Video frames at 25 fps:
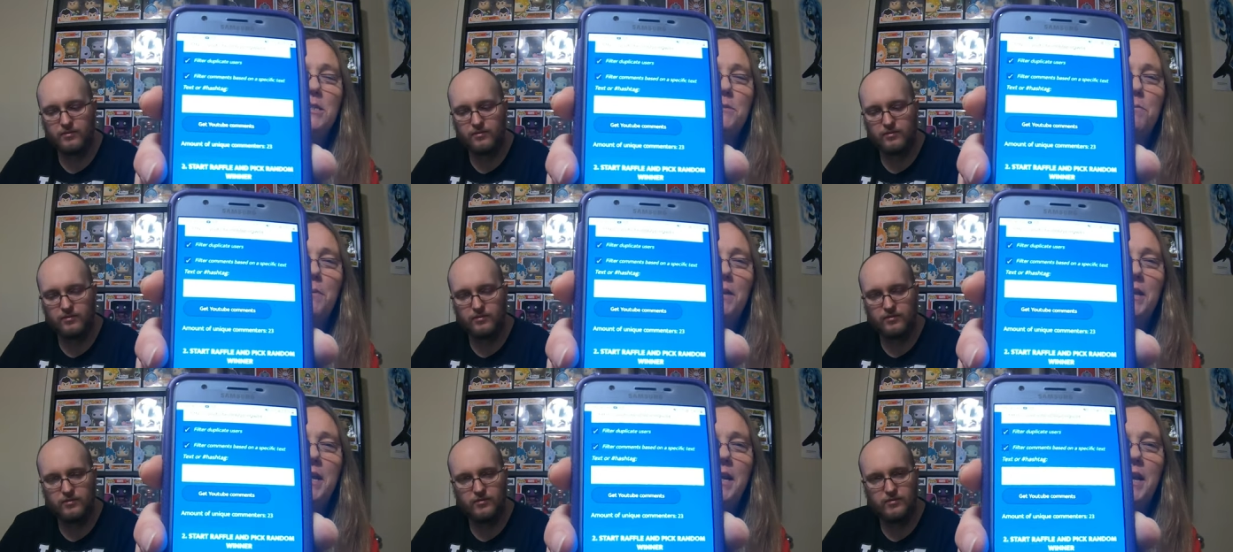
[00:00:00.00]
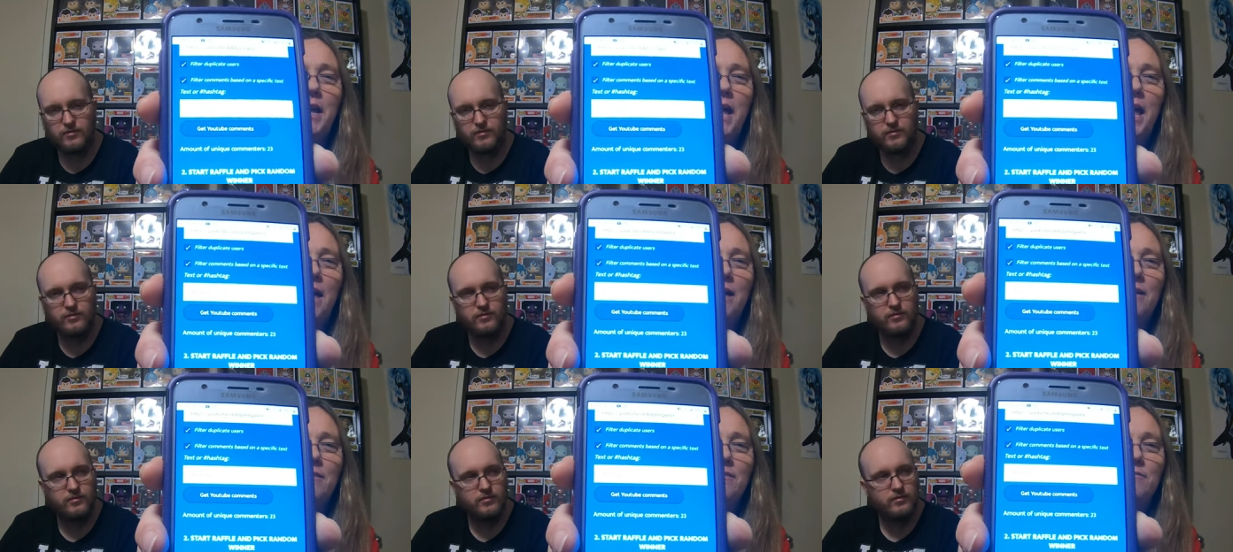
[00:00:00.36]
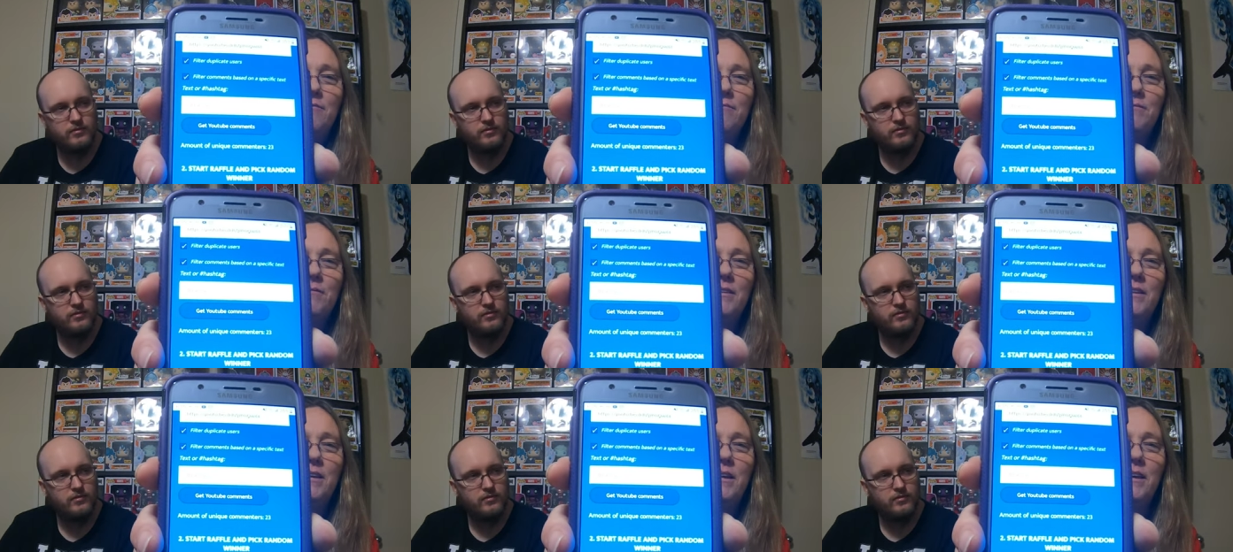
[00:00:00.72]
Speaker 1: Splitter.
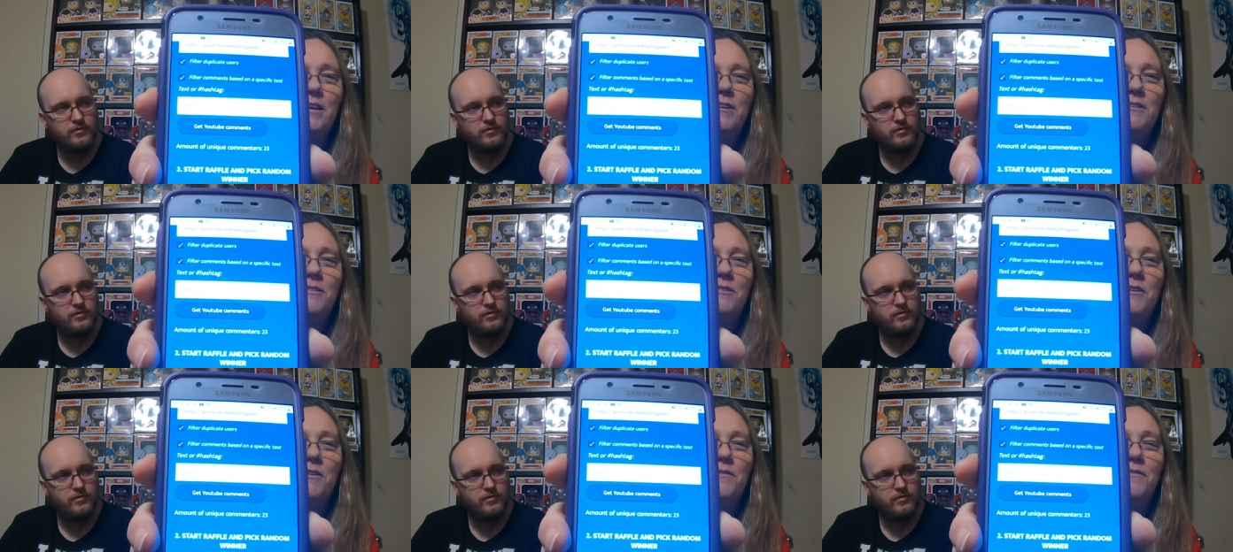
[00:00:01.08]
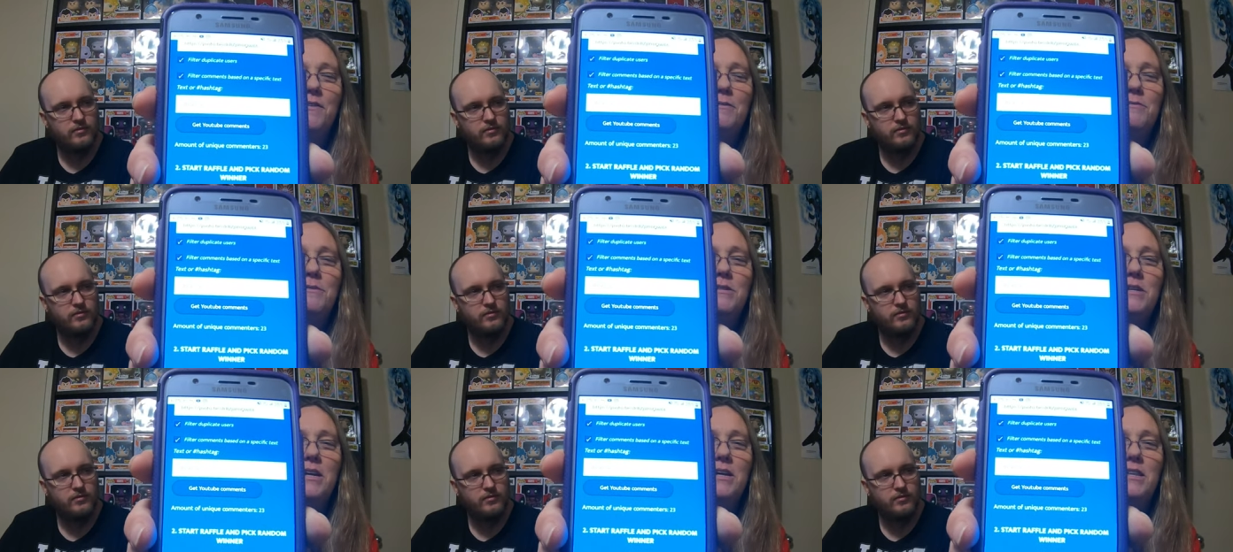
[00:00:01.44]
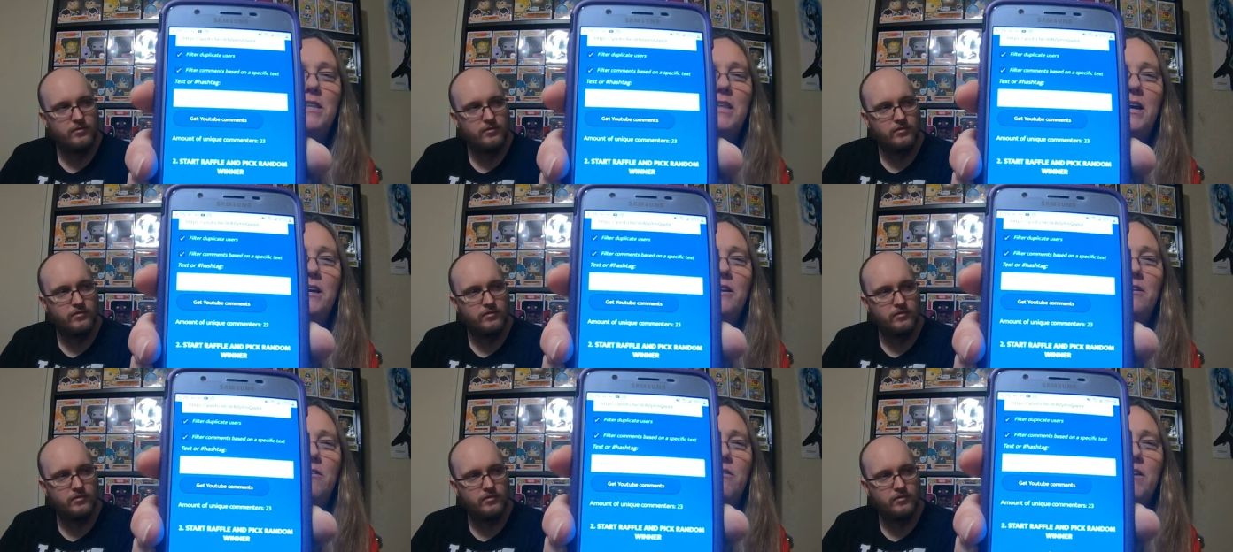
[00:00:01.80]
I don't know if I'm
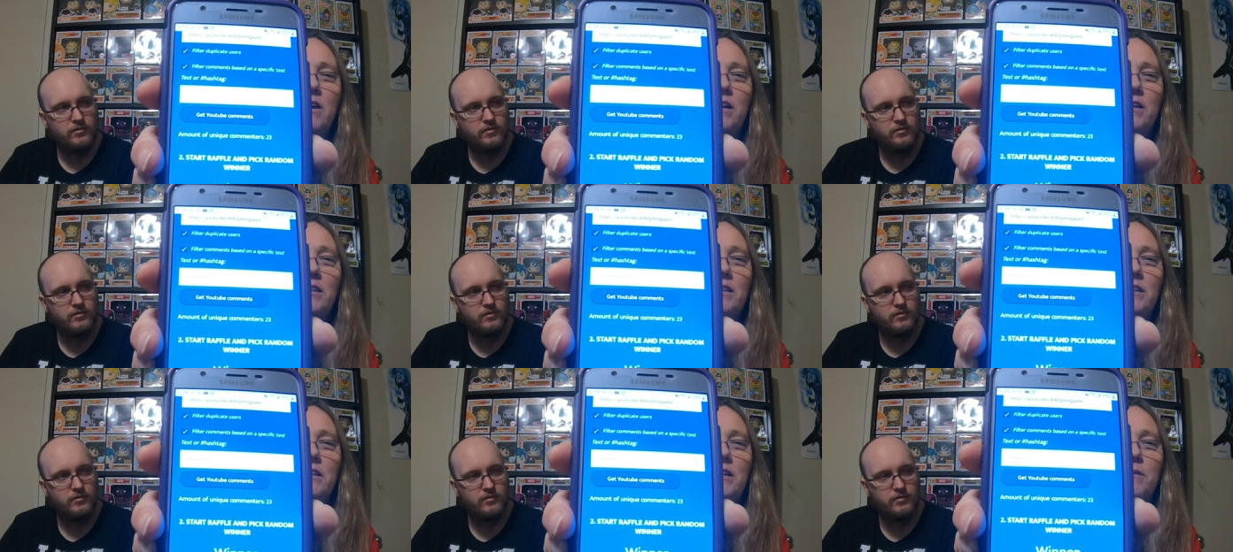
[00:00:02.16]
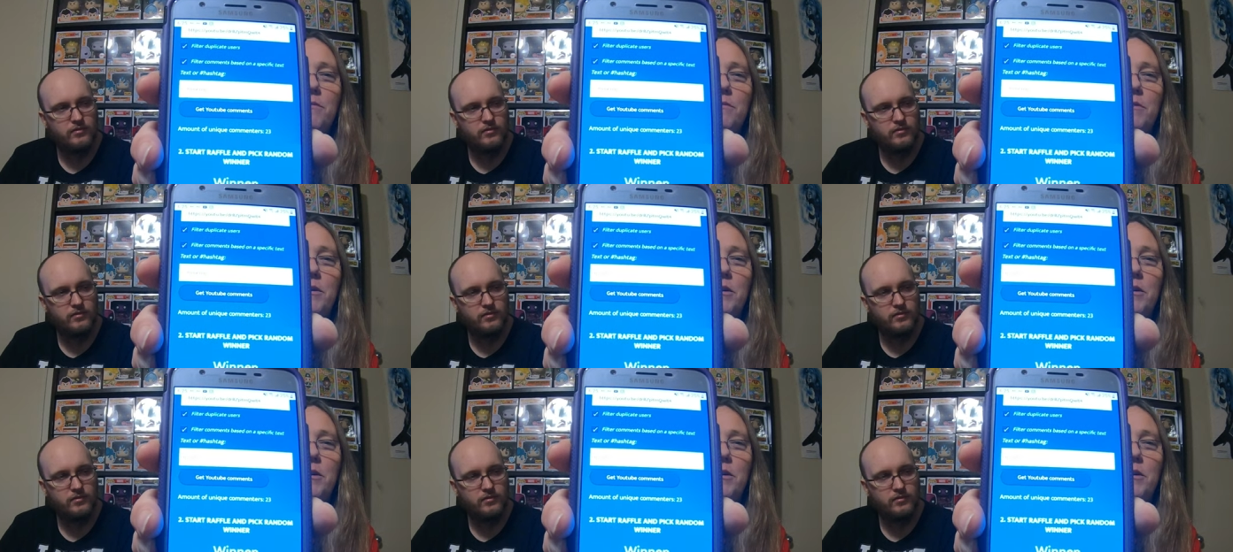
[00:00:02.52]
saying that correctly,